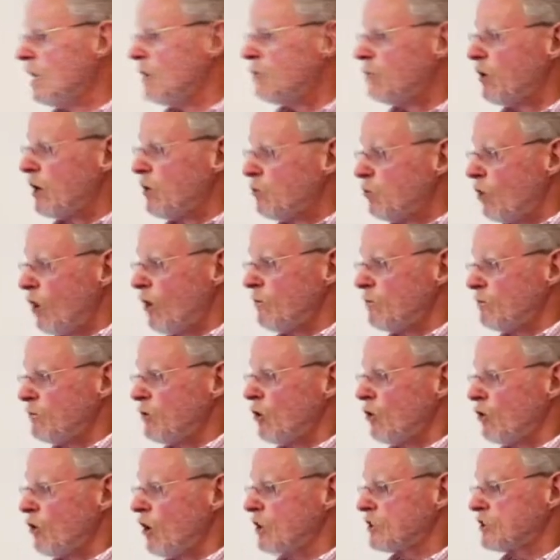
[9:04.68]
We want
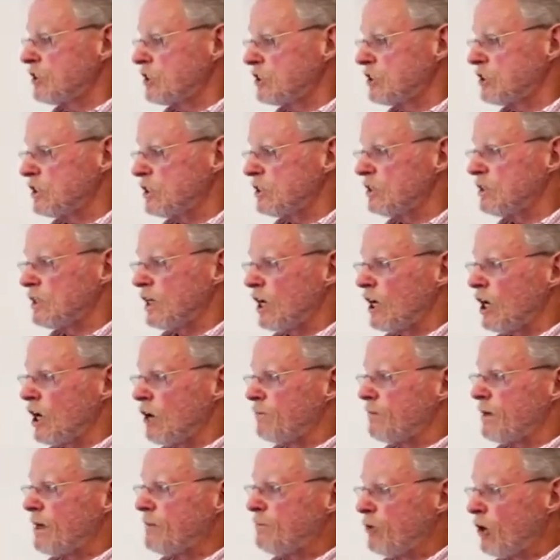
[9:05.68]
more oxygen to
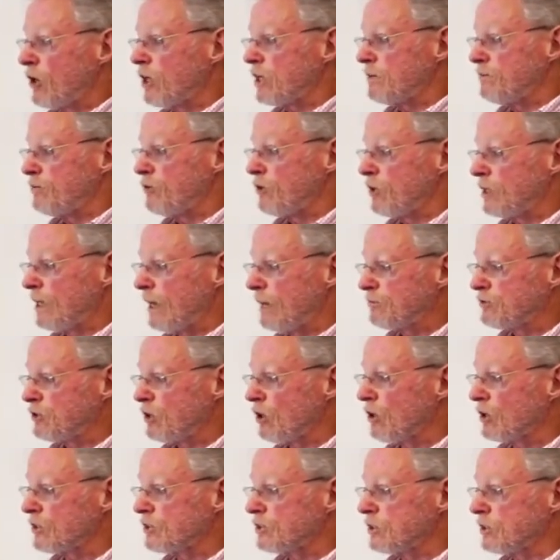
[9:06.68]
help our body burn up
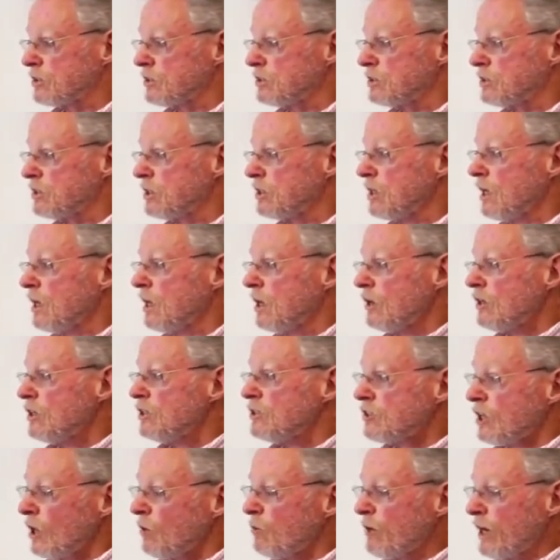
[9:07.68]
toxins.
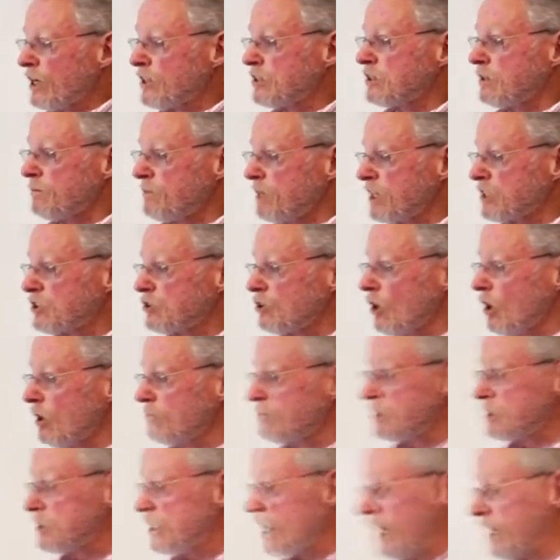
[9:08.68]
So when's the best
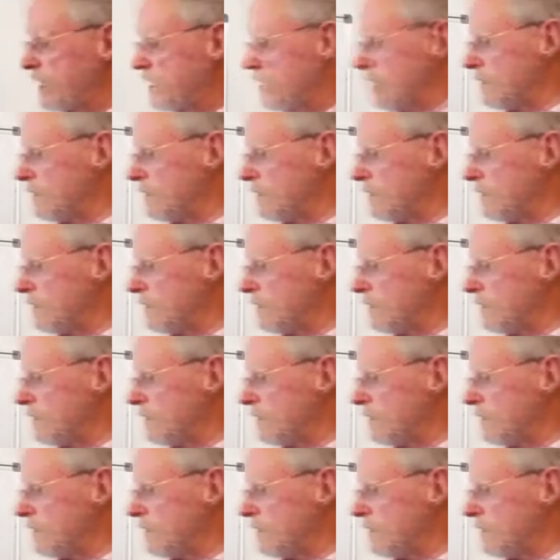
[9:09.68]
time to take